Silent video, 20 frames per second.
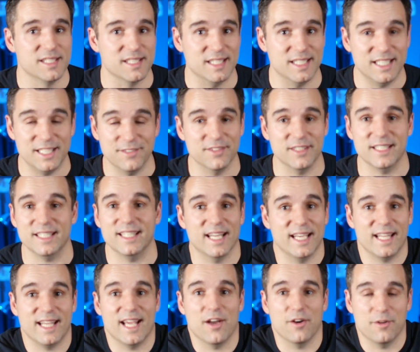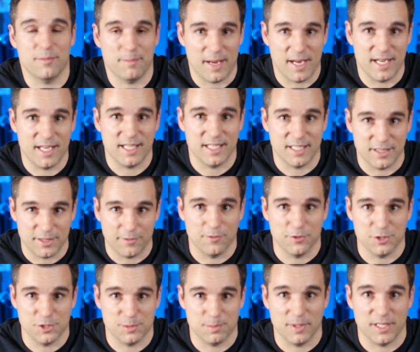to even getting out and painting in the
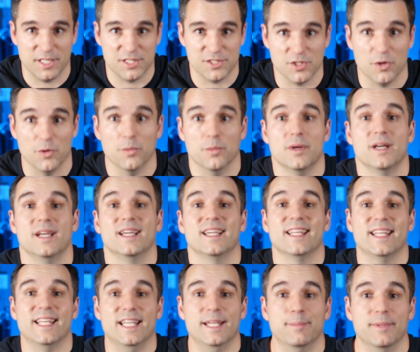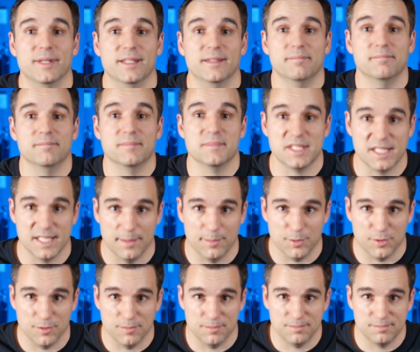first place. So keep it
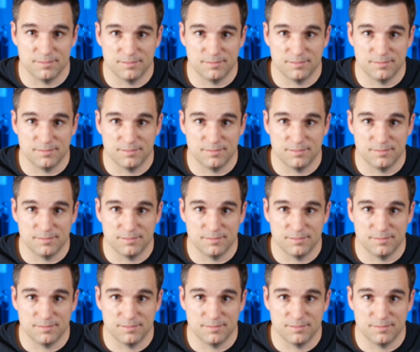simple.